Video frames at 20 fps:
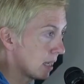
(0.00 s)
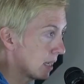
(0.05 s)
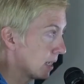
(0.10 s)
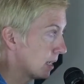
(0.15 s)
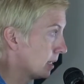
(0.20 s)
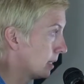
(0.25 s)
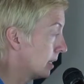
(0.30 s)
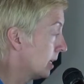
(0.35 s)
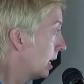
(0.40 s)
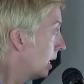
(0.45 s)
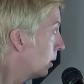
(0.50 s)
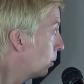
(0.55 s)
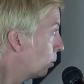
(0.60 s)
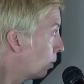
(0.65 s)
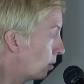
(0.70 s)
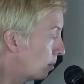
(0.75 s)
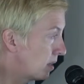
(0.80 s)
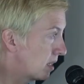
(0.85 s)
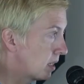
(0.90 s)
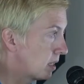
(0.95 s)
and
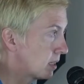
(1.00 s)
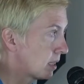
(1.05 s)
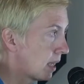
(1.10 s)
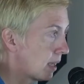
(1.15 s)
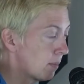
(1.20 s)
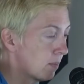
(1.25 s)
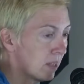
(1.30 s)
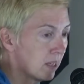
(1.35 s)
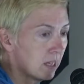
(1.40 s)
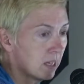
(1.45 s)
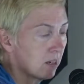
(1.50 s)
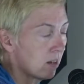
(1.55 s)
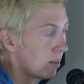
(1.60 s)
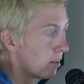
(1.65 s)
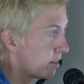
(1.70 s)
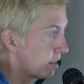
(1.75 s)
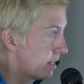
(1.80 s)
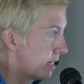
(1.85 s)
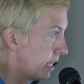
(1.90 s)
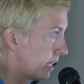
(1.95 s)
we'll be in a timeline and
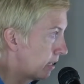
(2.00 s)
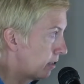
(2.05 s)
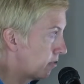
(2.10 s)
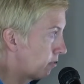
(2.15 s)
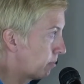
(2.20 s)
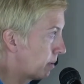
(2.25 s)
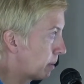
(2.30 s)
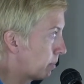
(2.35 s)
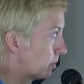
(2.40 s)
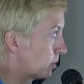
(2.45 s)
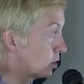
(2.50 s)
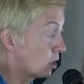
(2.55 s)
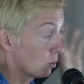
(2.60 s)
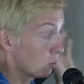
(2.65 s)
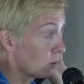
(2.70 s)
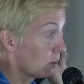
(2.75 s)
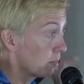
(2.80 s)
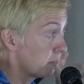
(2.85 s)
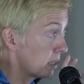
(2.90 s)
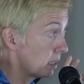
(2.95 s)
all the negative people just
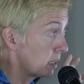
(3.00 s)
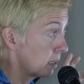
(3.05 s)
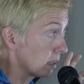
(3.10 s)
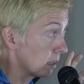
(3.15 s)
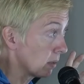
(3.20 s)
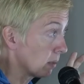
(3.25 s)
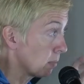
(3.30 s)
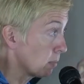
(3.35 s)
won't be here.